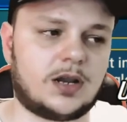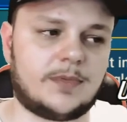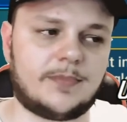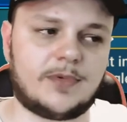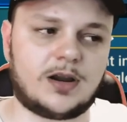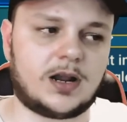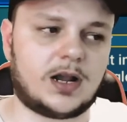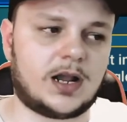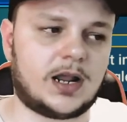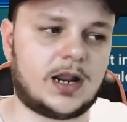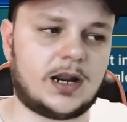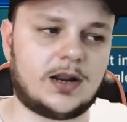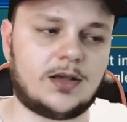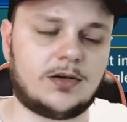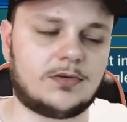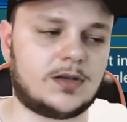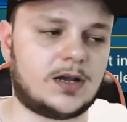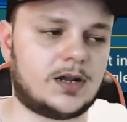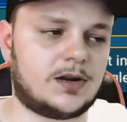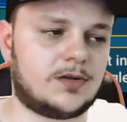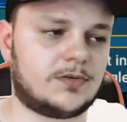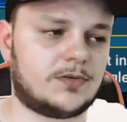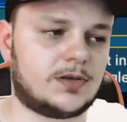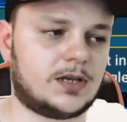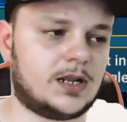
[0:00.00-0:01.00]
I don't.
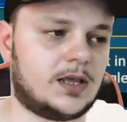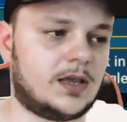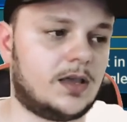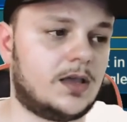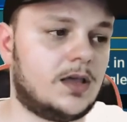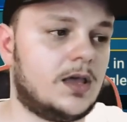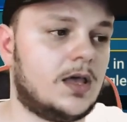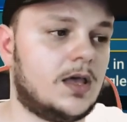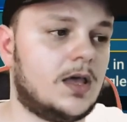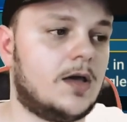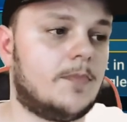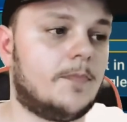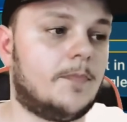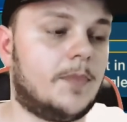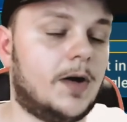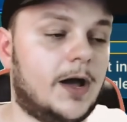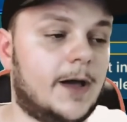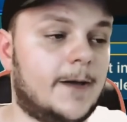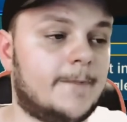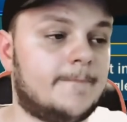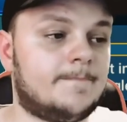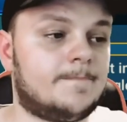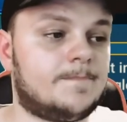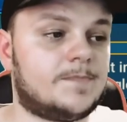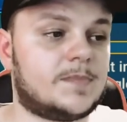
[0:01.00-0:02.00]

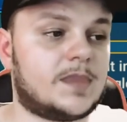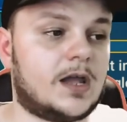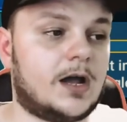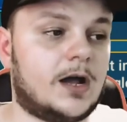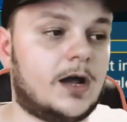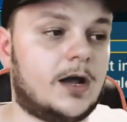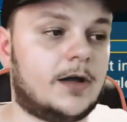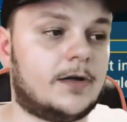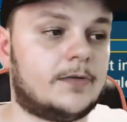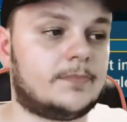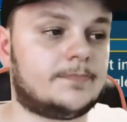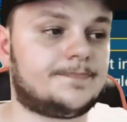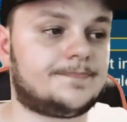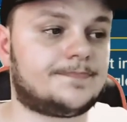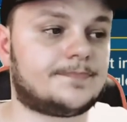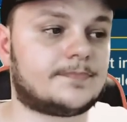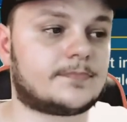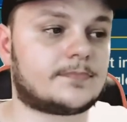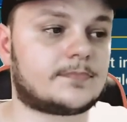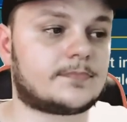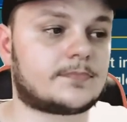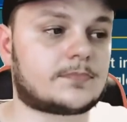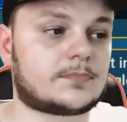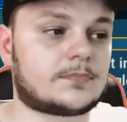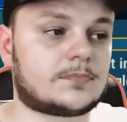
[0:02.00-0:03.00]
But
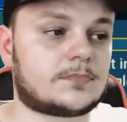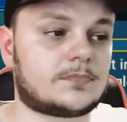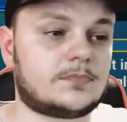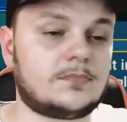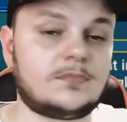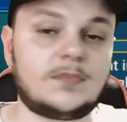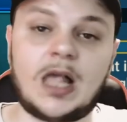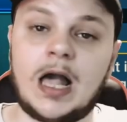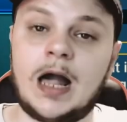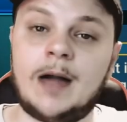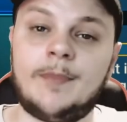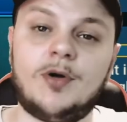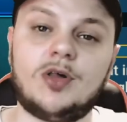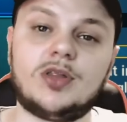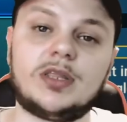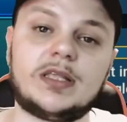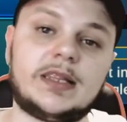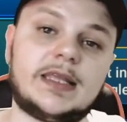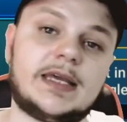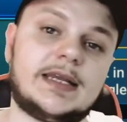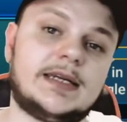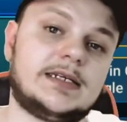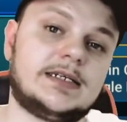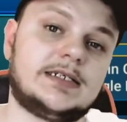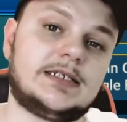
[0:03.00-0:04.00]
I'm only
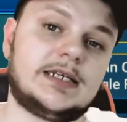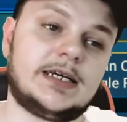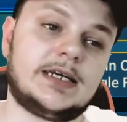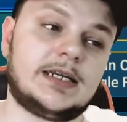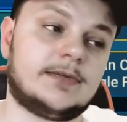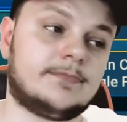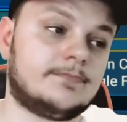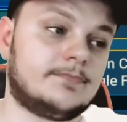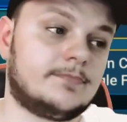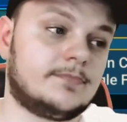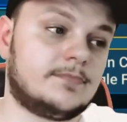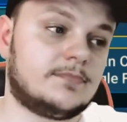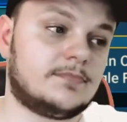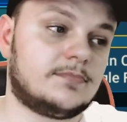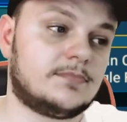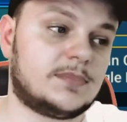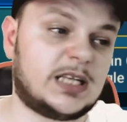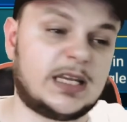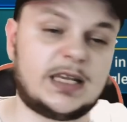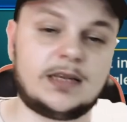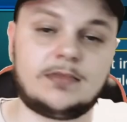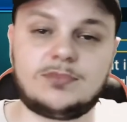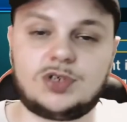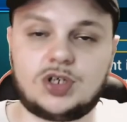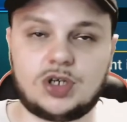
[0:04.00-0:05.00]
landing
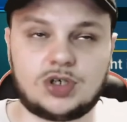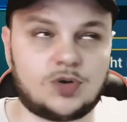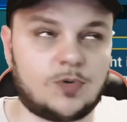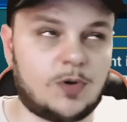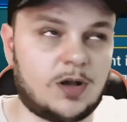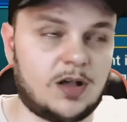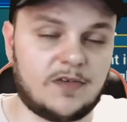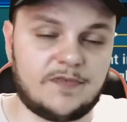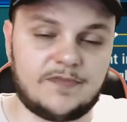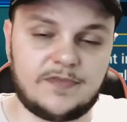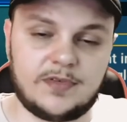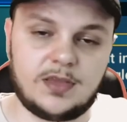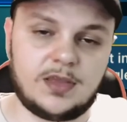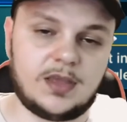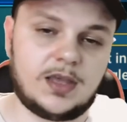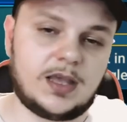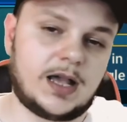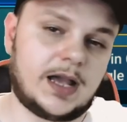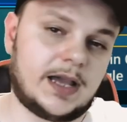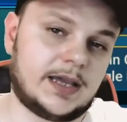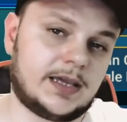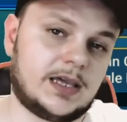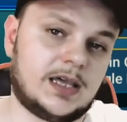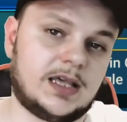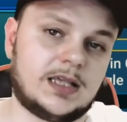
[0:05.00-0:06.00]
10 to 12,
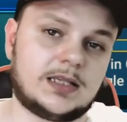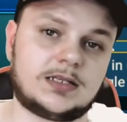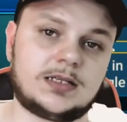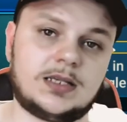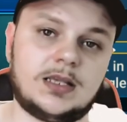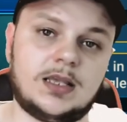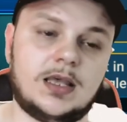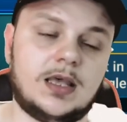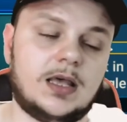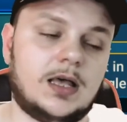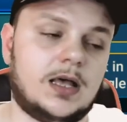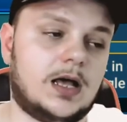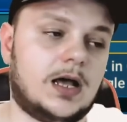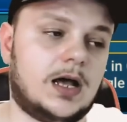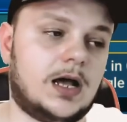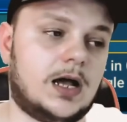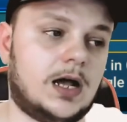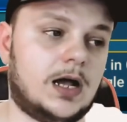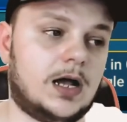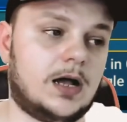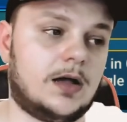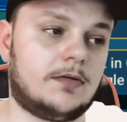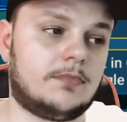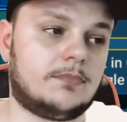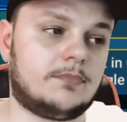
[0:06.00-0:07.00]
I guess,
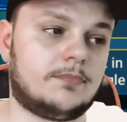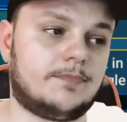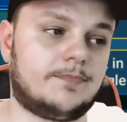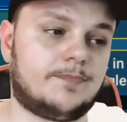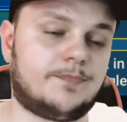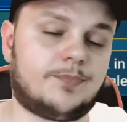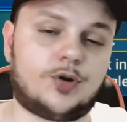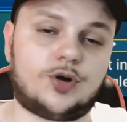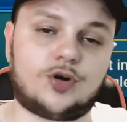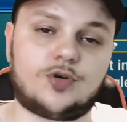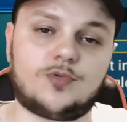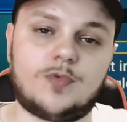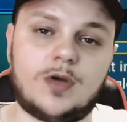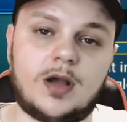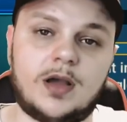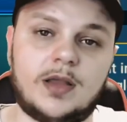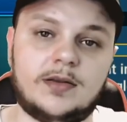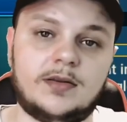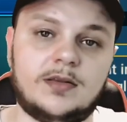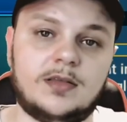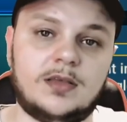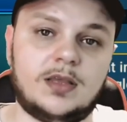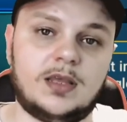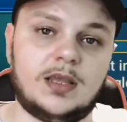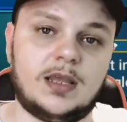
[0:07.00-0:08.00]
per run.
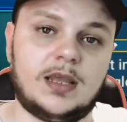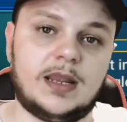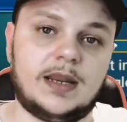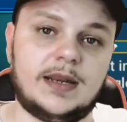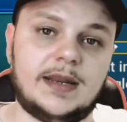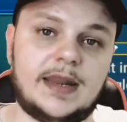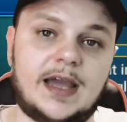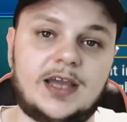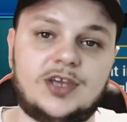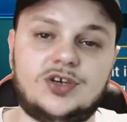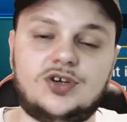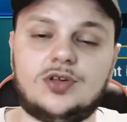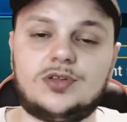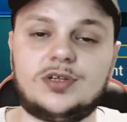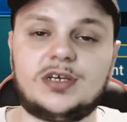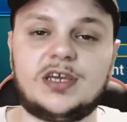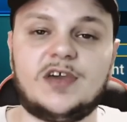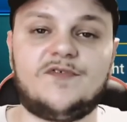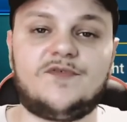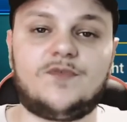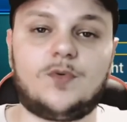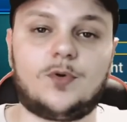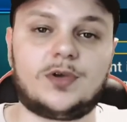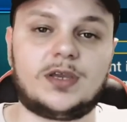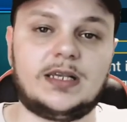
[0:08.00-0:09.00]
Now you only get
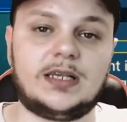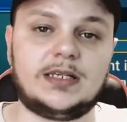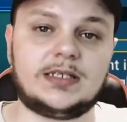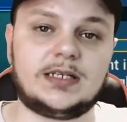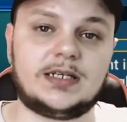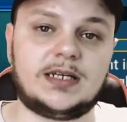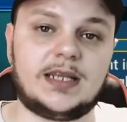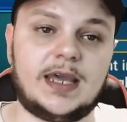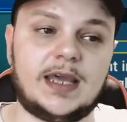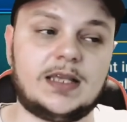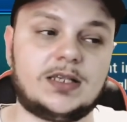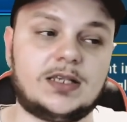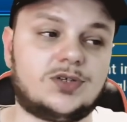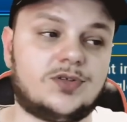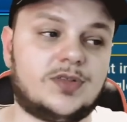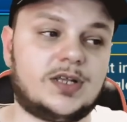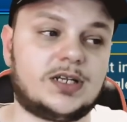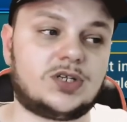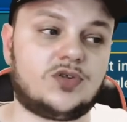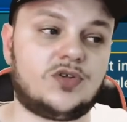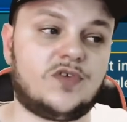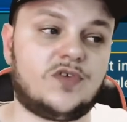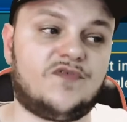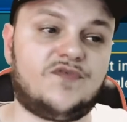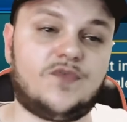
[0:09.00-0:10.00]
4 keys a day, so that's
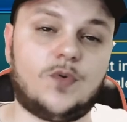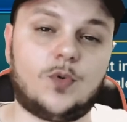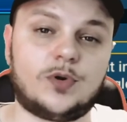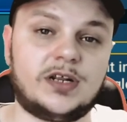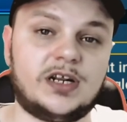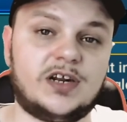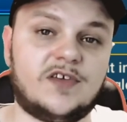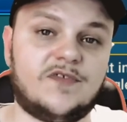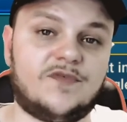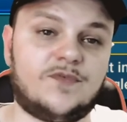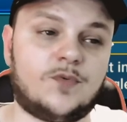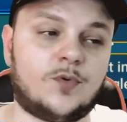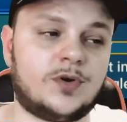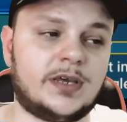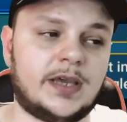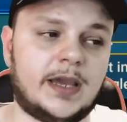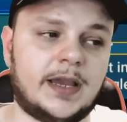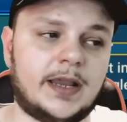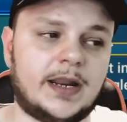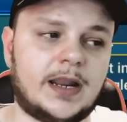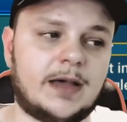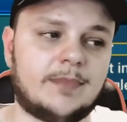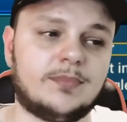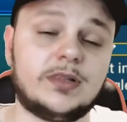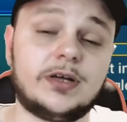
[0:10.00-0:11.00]
only 40 to 48.
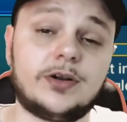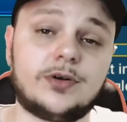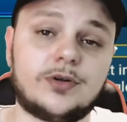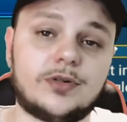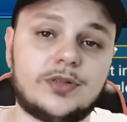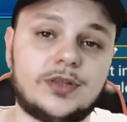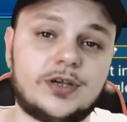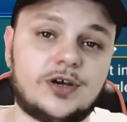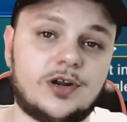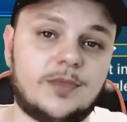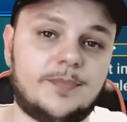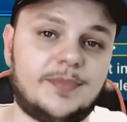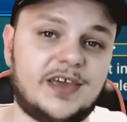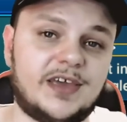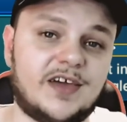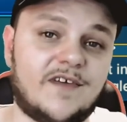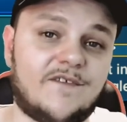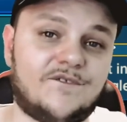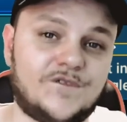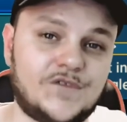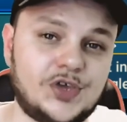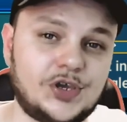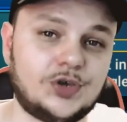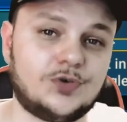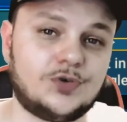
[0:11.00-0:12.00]
I'm literally going to be a
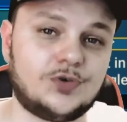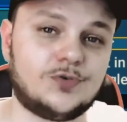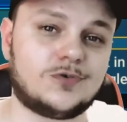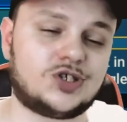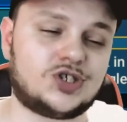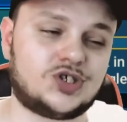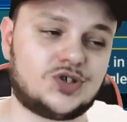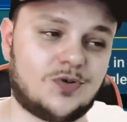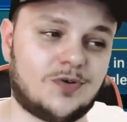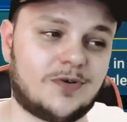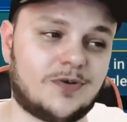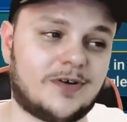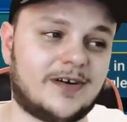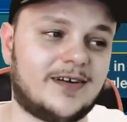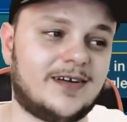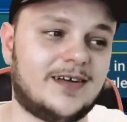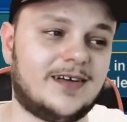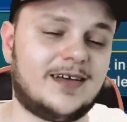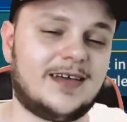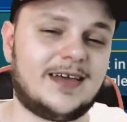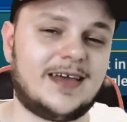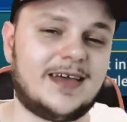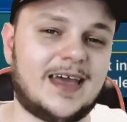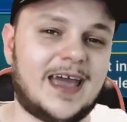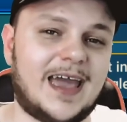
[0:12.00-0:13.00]
few short
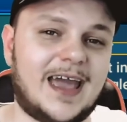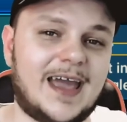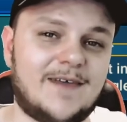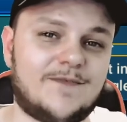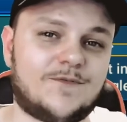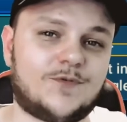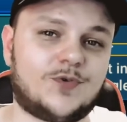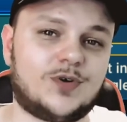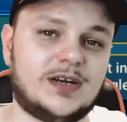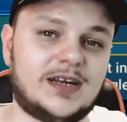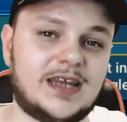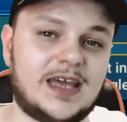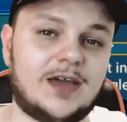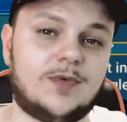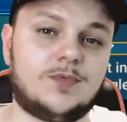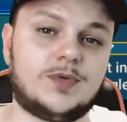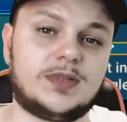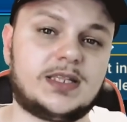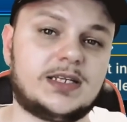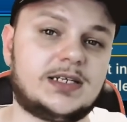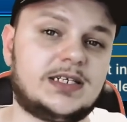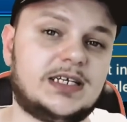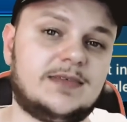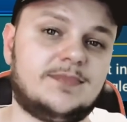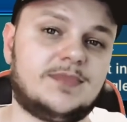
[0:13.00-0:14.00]
every day with
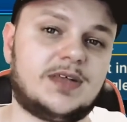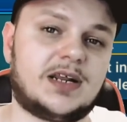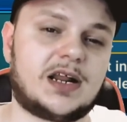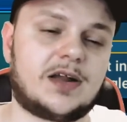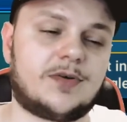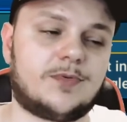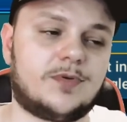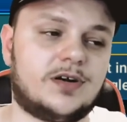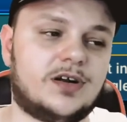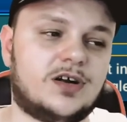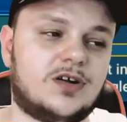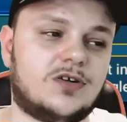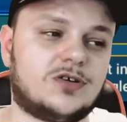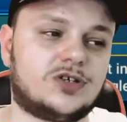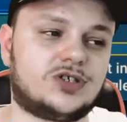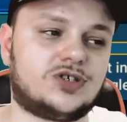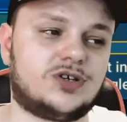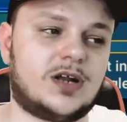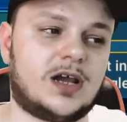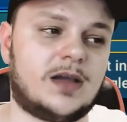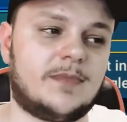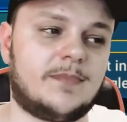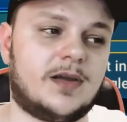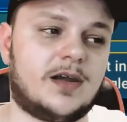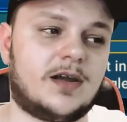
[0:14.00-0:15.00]
the team that I run in Ultra
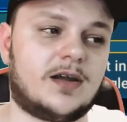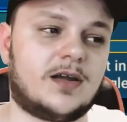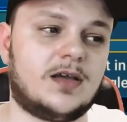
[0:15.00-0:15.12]
Nightmare.